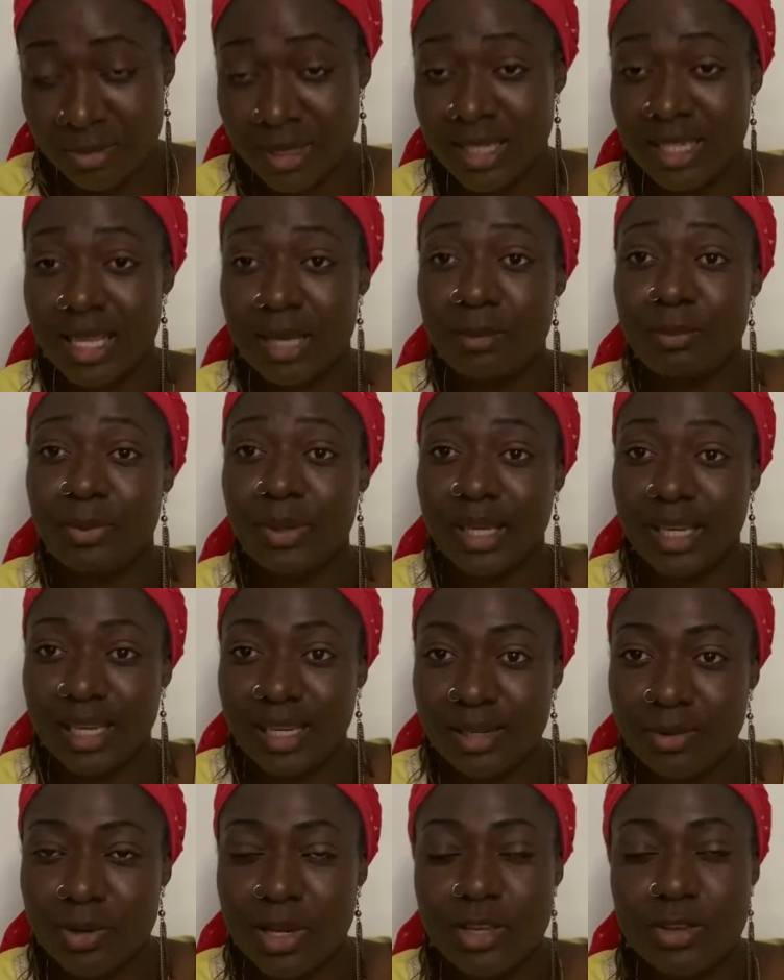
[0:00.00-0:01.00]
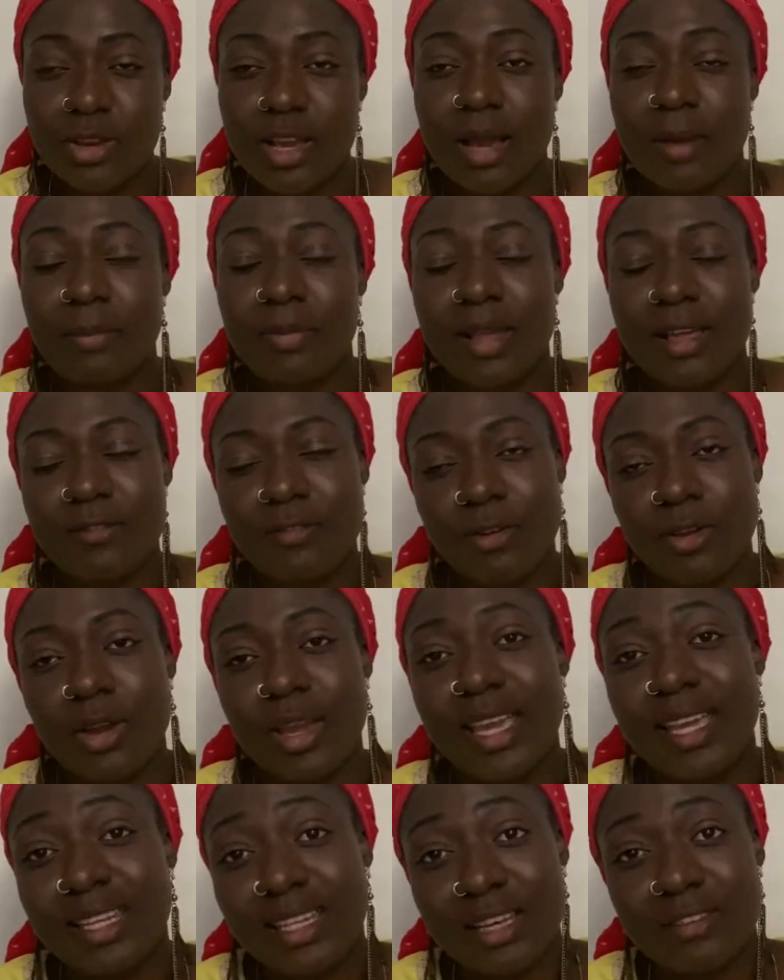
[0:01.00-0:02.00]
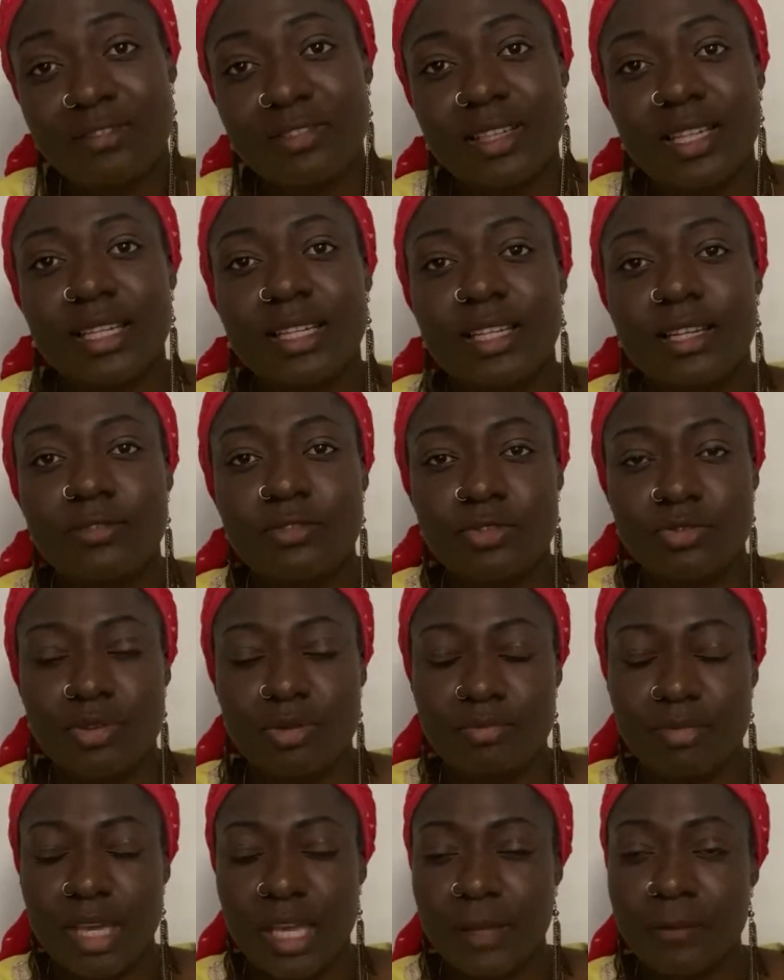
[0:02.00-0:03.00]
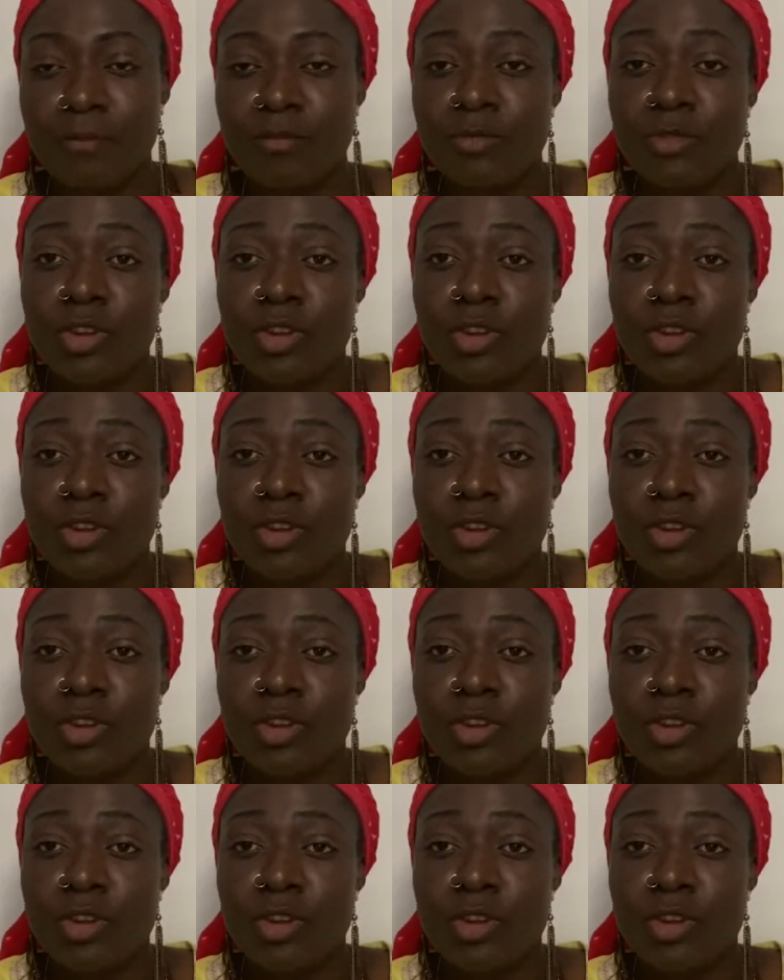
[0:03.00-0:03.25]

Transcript: day being when you are applying for your indefinite leave to remain,